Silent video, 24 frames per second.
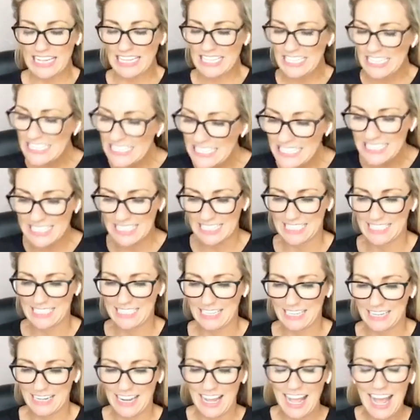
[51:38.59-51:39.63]

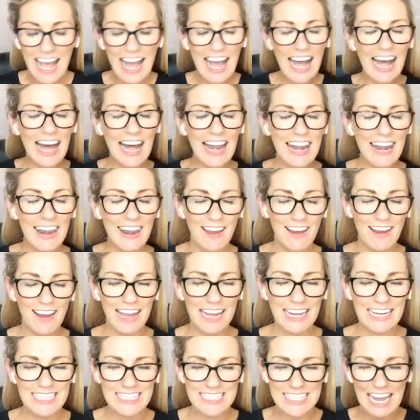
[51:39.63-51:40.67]
Consistent,
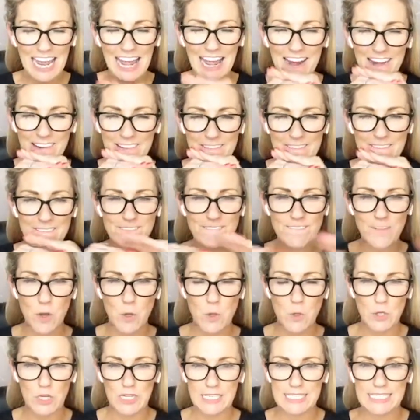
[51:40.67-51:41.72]
aligned, and
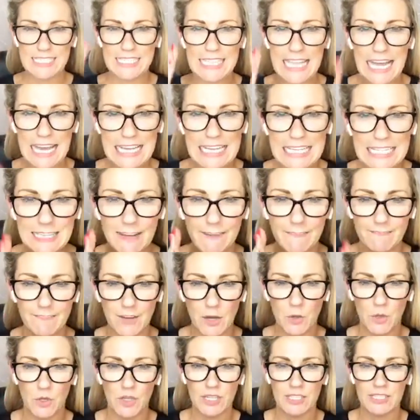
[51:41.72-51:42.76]
focused, laser
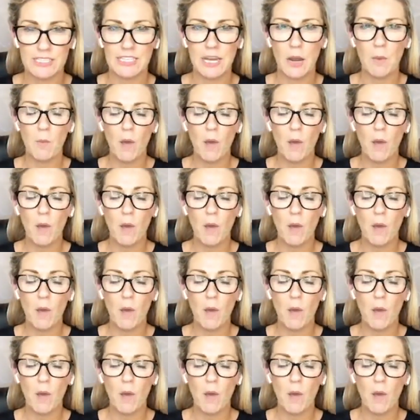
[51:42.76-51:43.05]
focused.